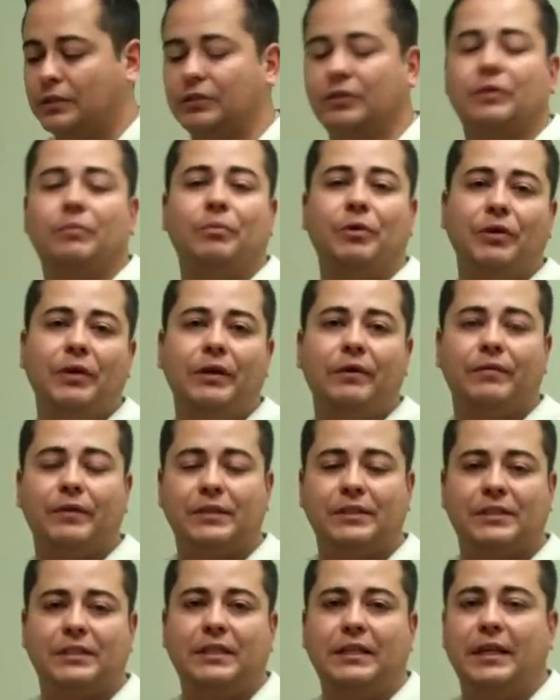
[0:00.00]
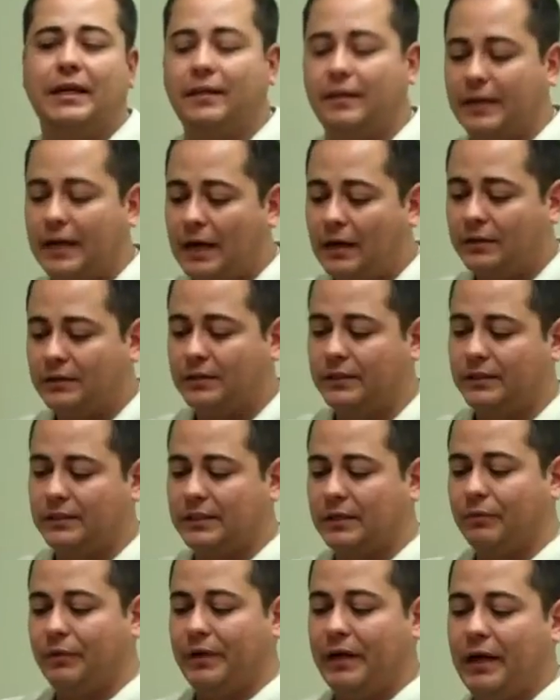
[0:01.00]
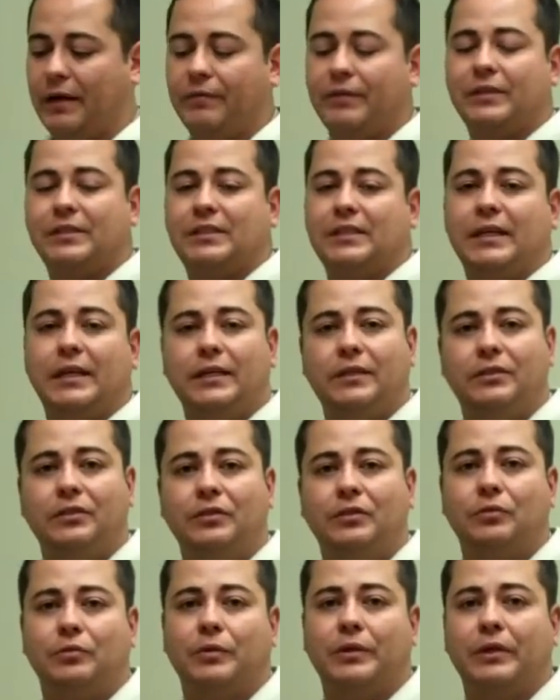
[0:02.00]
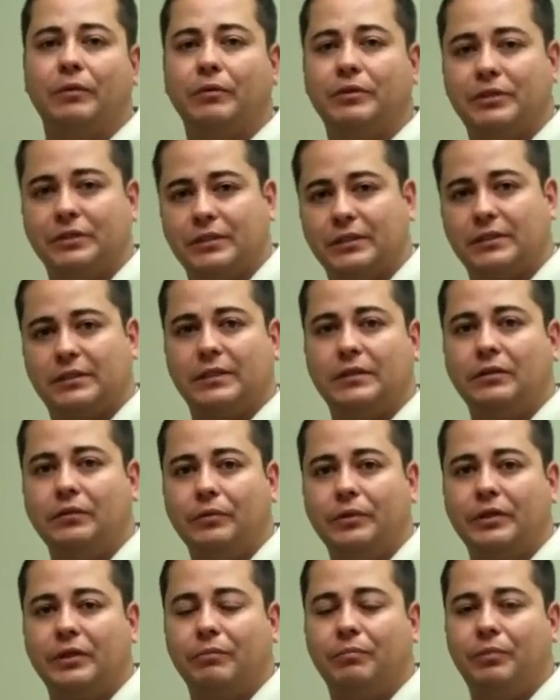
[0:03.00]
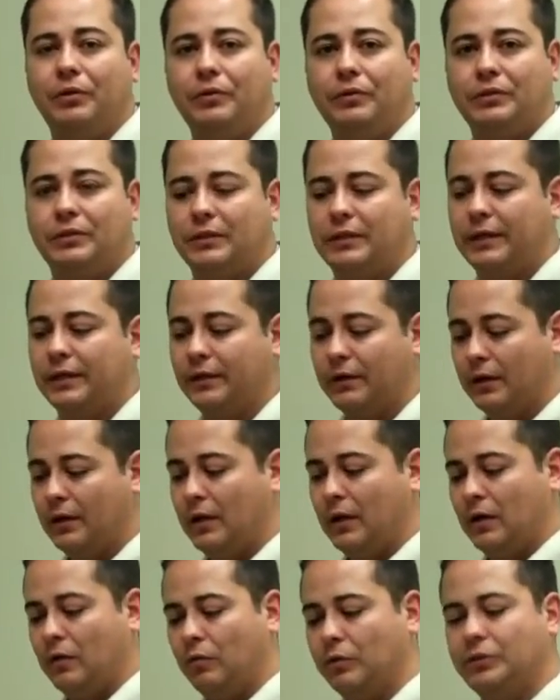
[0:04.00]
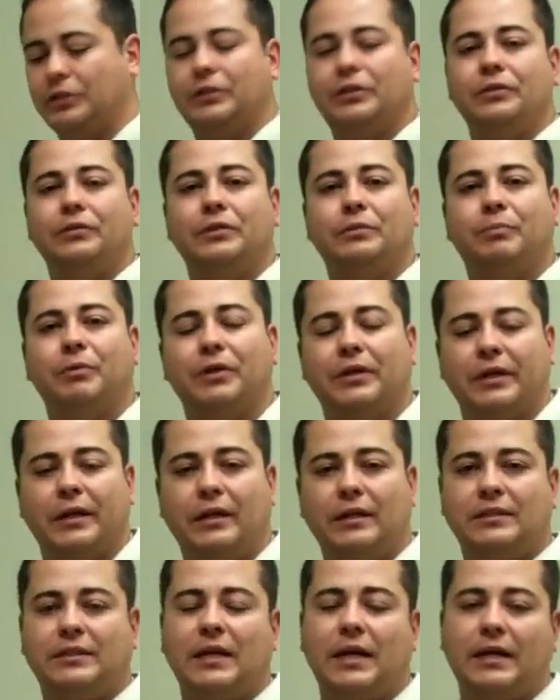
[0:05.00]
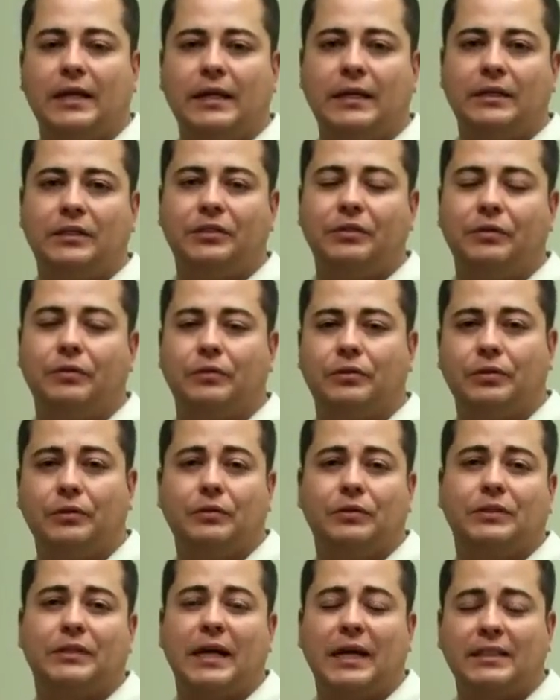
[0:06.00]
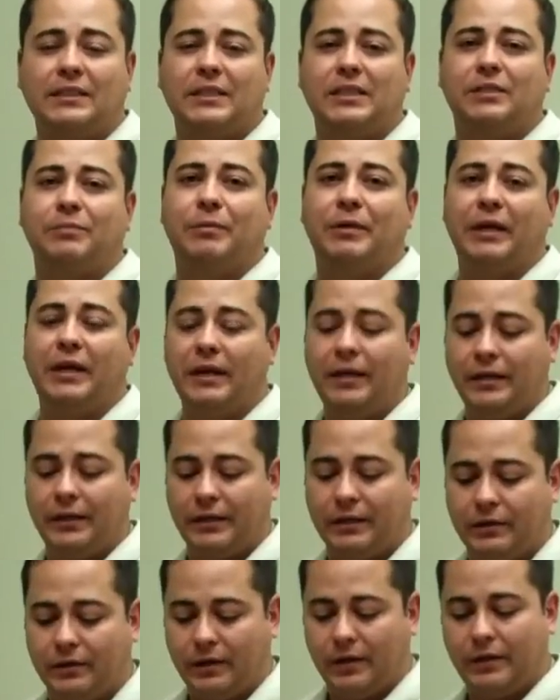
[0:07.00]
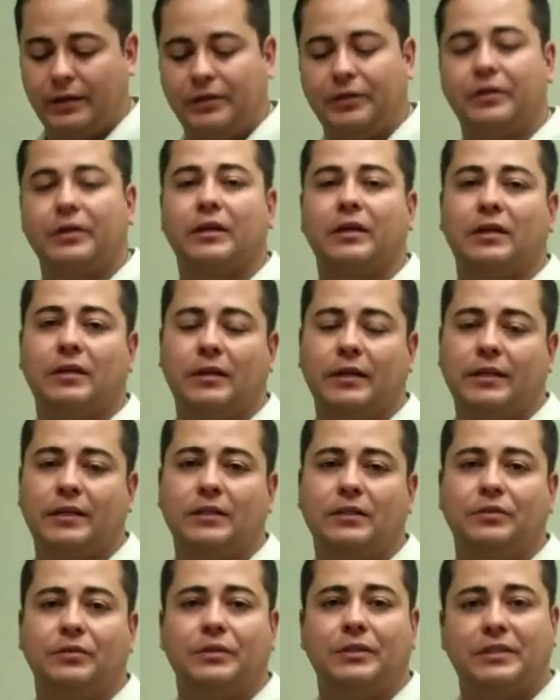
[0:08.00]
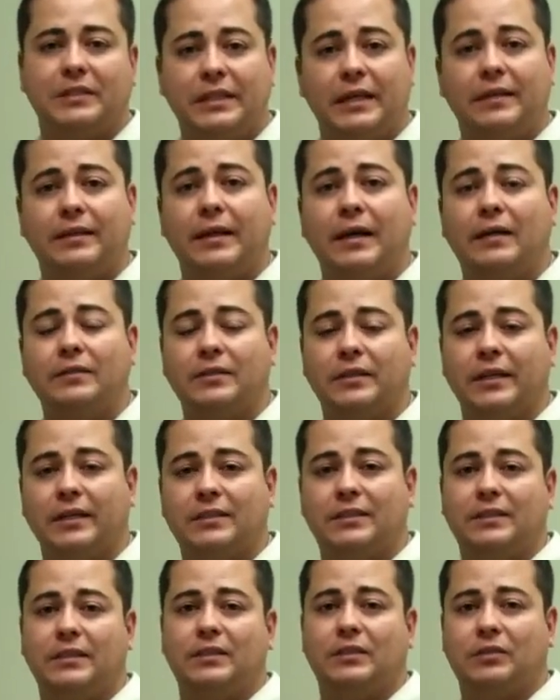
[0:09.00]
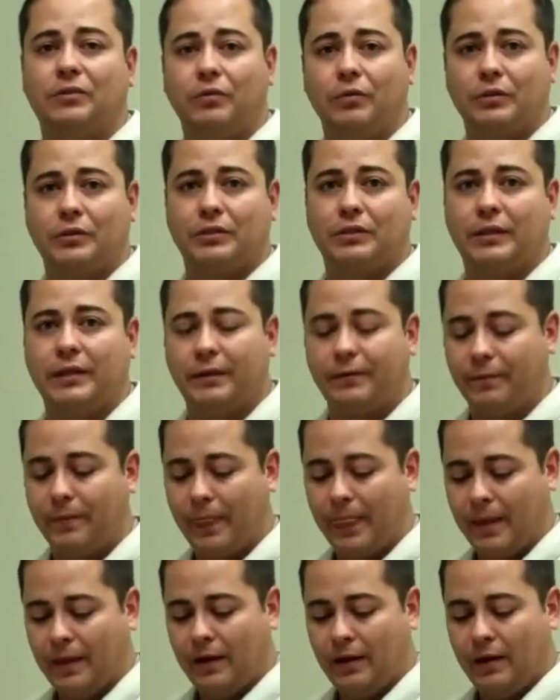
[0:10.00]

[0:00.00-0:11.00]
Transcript: So the beauty of the C8000 is that we have the C8220, which is a single with compute sled, what you do is put an LSI 9202 SAS hb in here, and then you're going to connect it to a C8000XD storage sled.